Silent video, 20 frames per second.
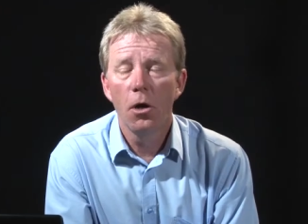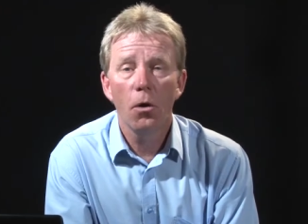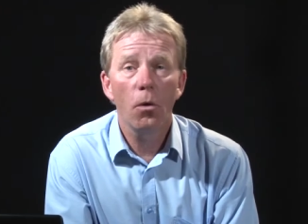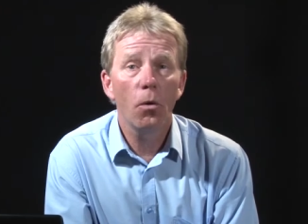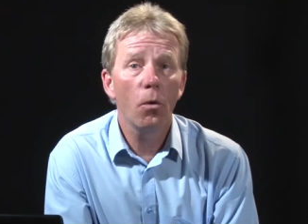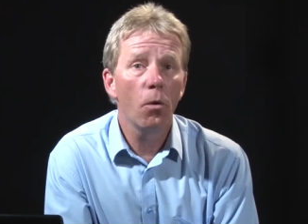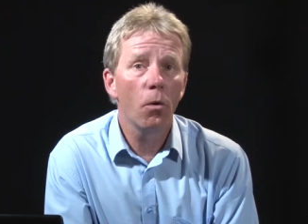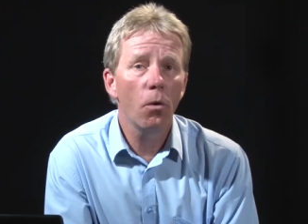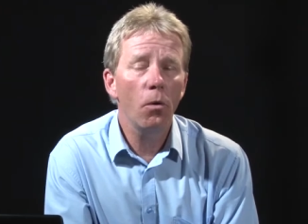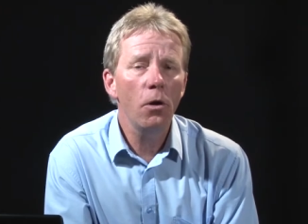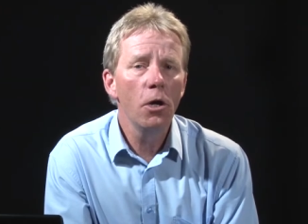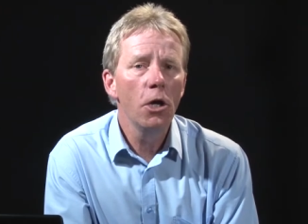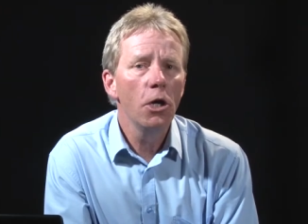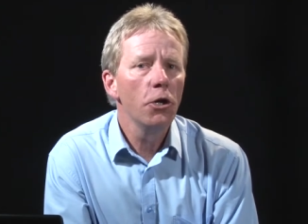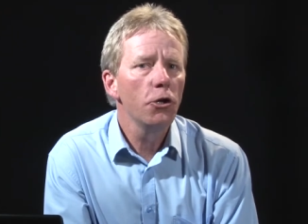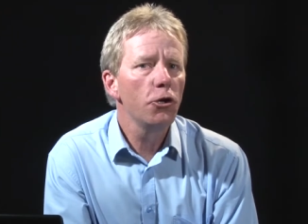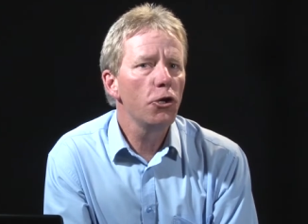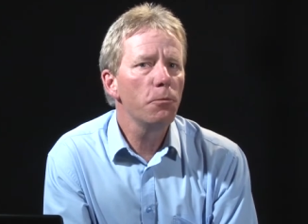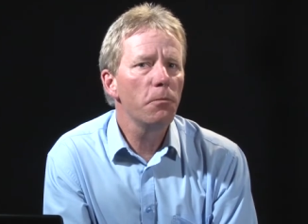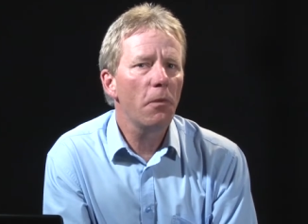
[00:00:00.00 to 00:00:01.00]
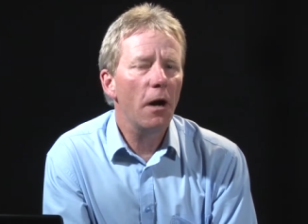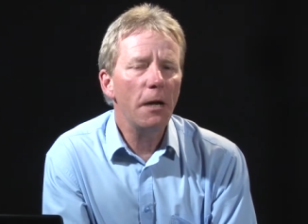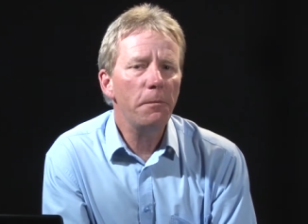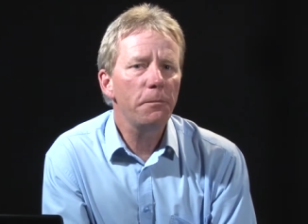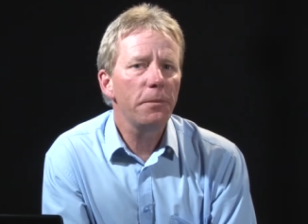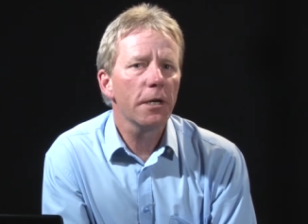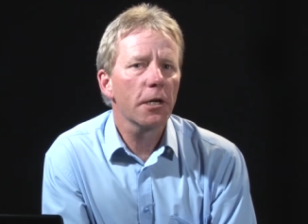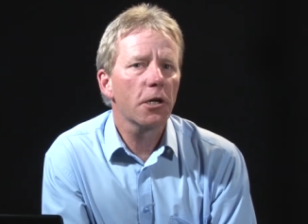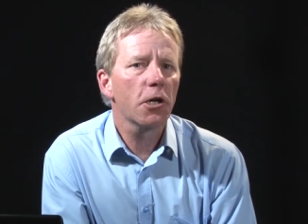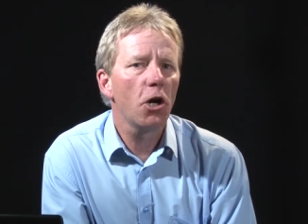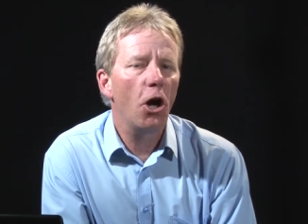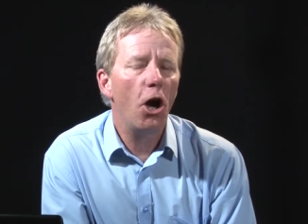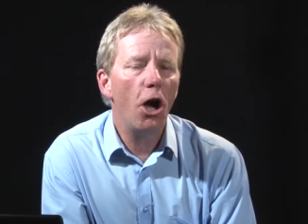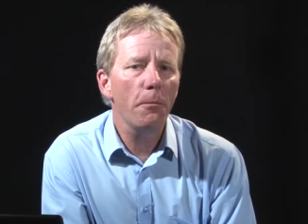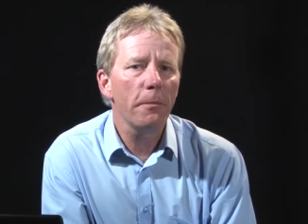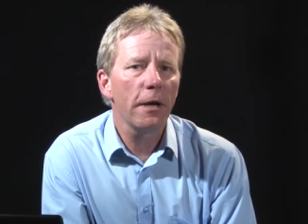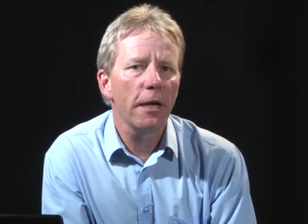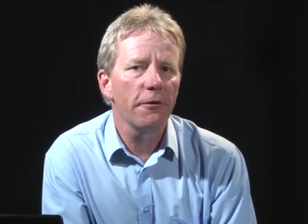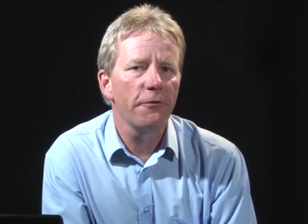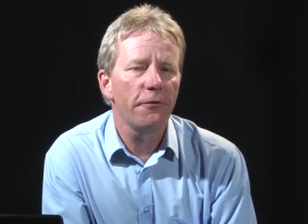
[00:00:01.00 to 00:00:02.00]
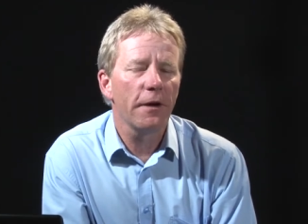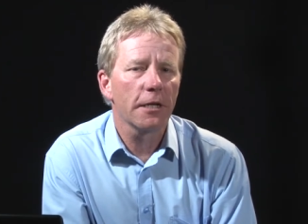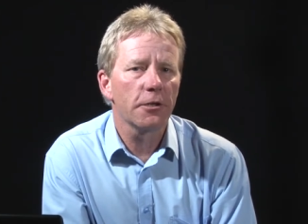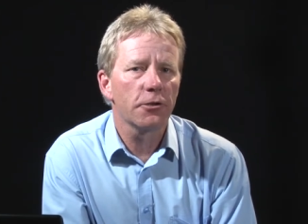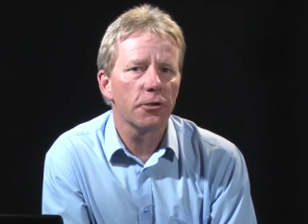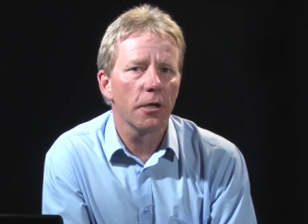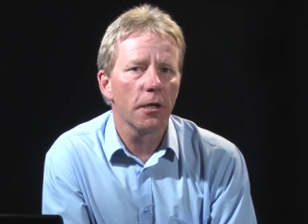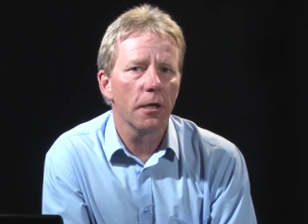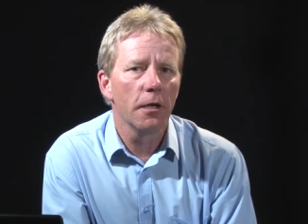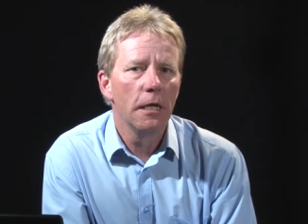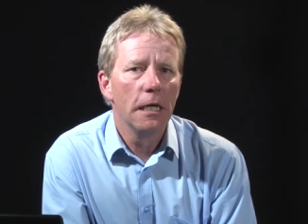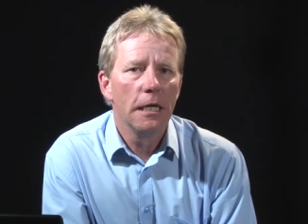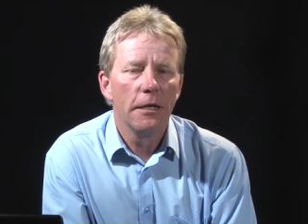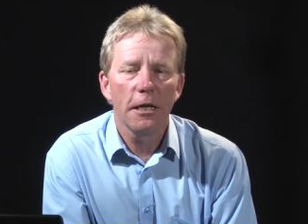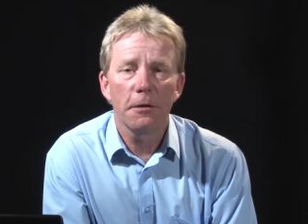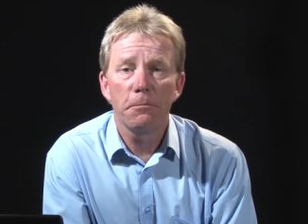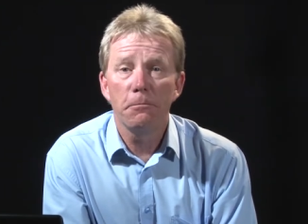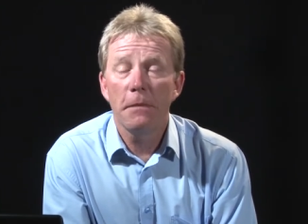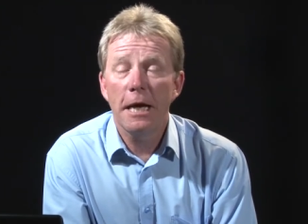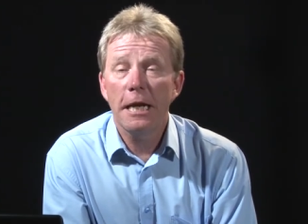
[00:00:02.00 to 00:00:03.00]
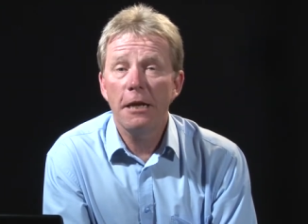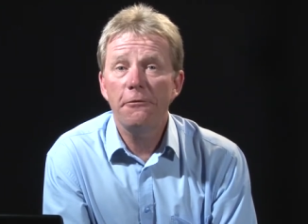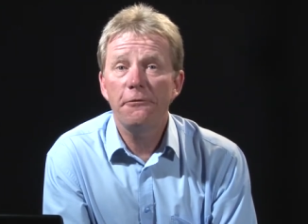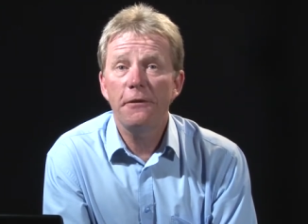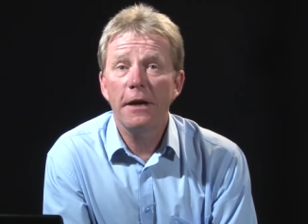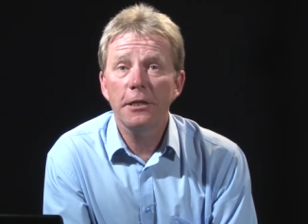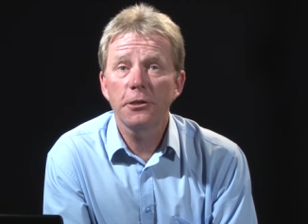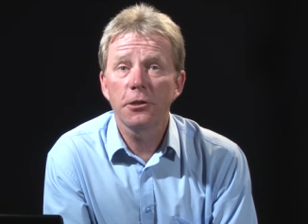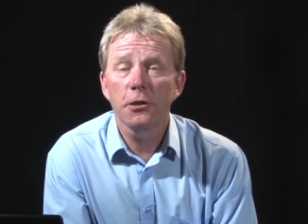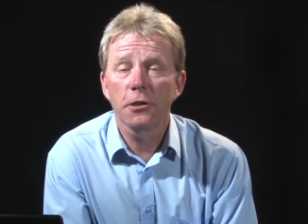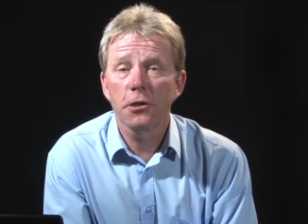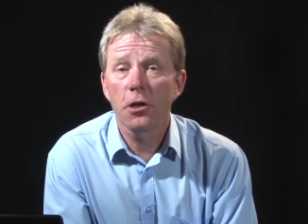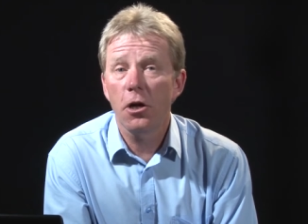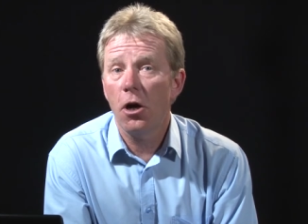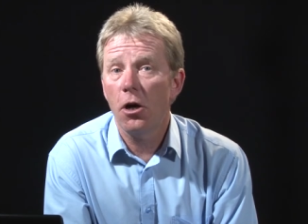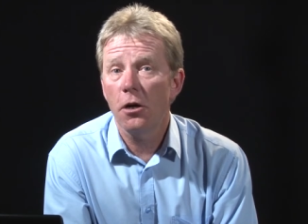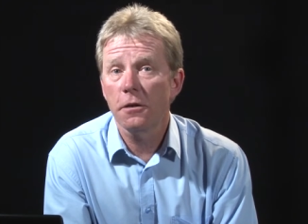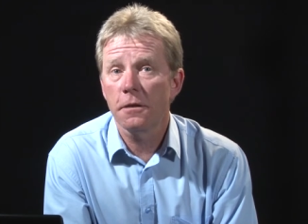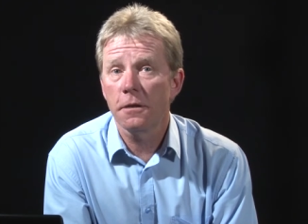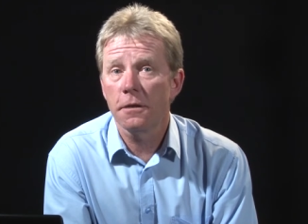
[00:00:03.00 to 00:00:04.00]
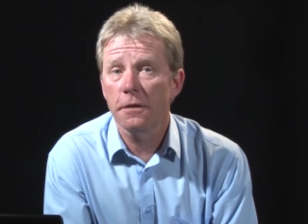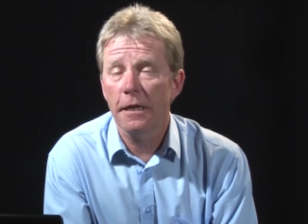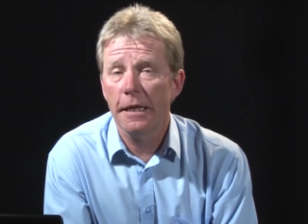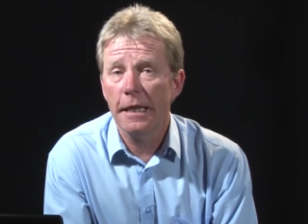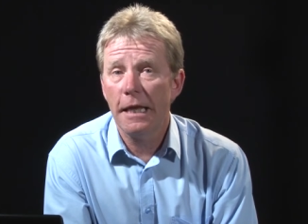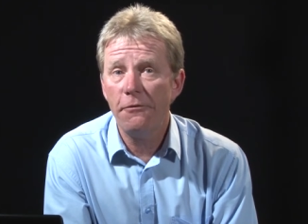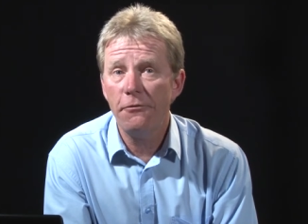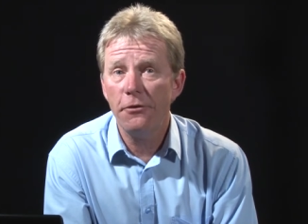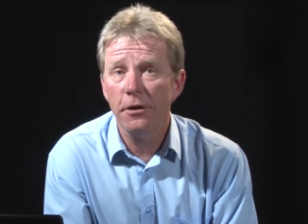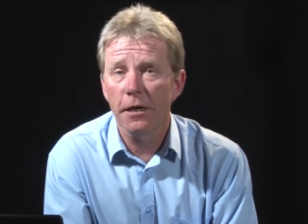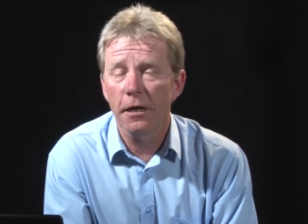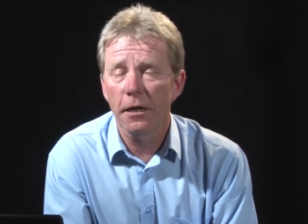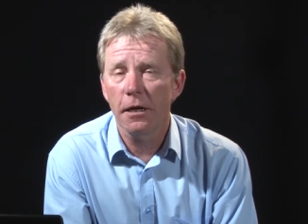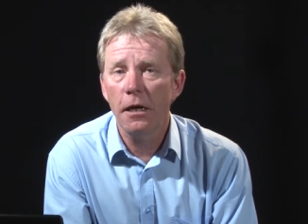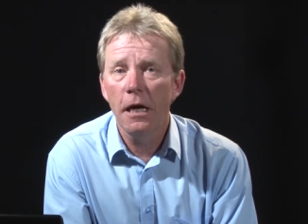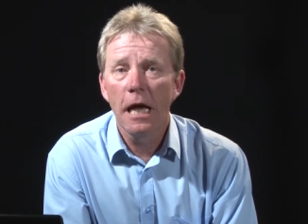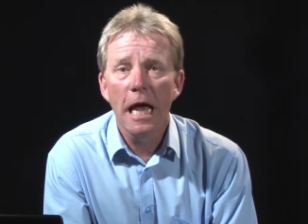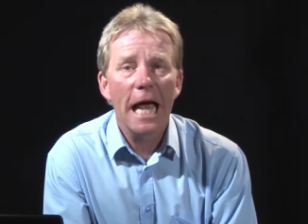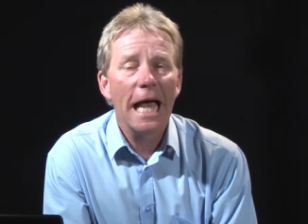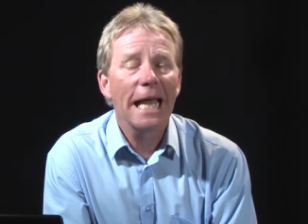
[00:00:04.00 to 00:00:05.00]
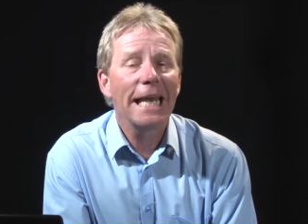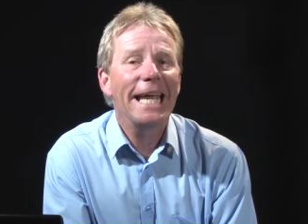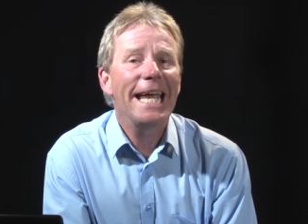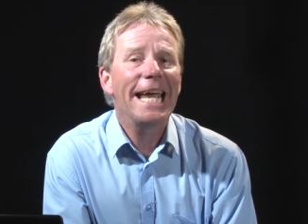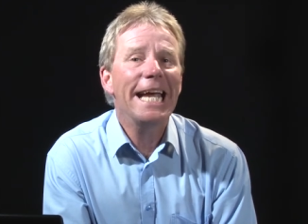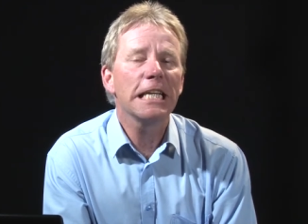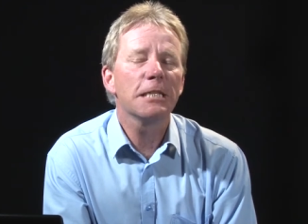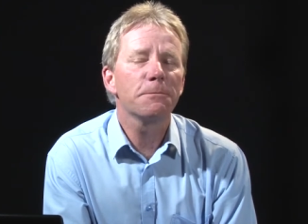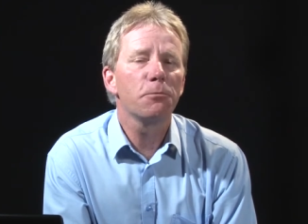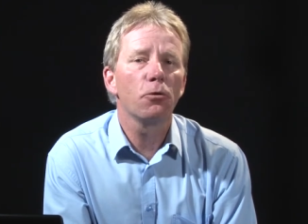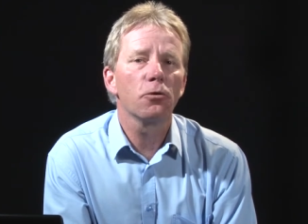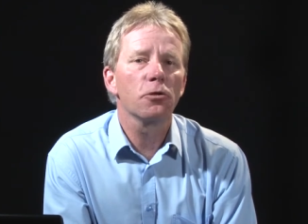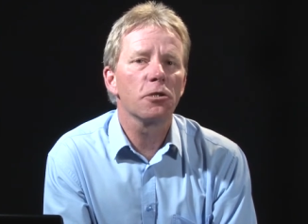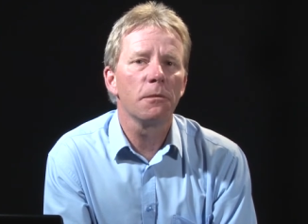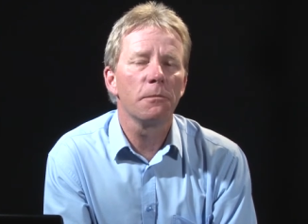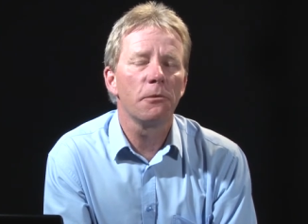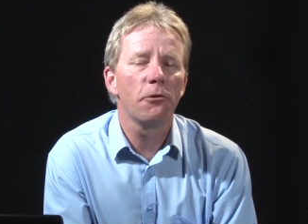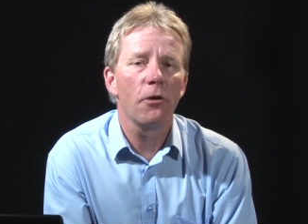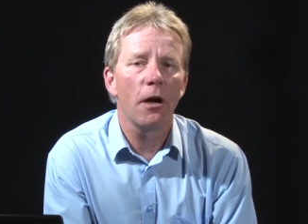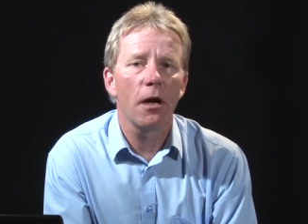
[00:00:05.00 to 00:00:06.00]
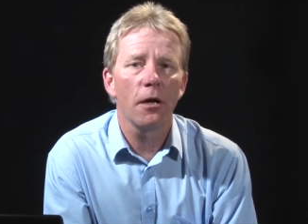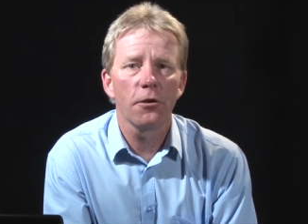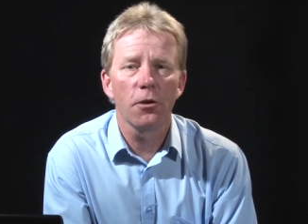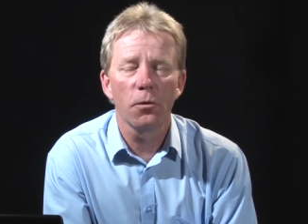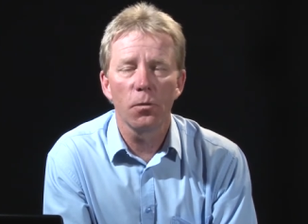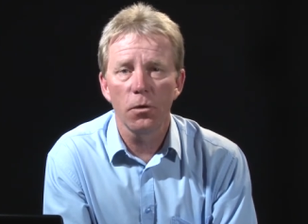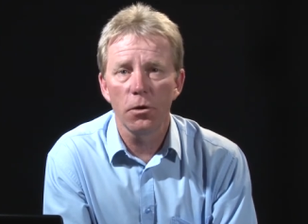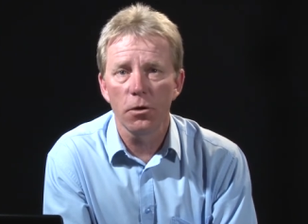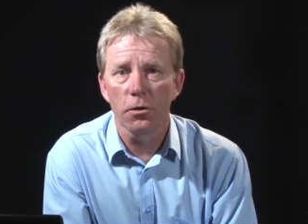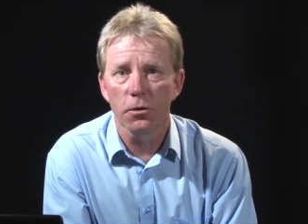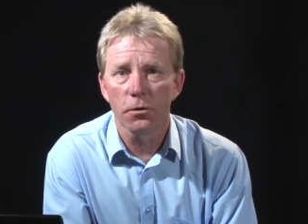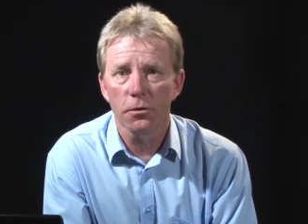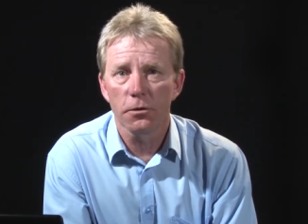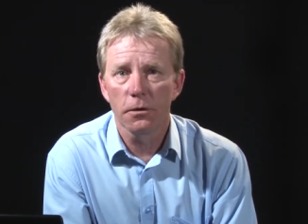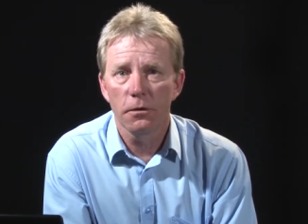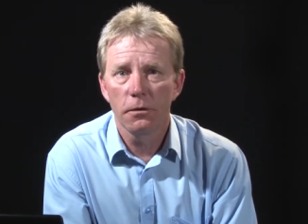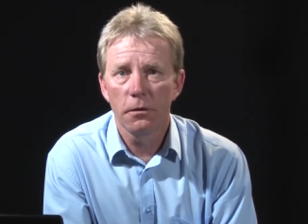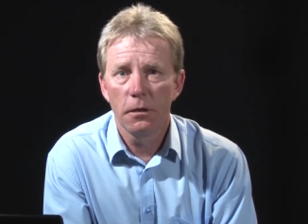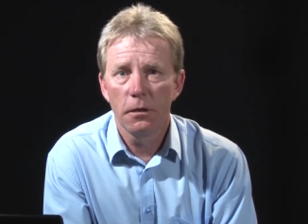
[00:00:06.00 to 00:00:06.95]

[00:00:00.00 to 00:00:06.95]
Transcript: Or you might be a car manufacturer that manufactures cars in South Africa and exports them around the world.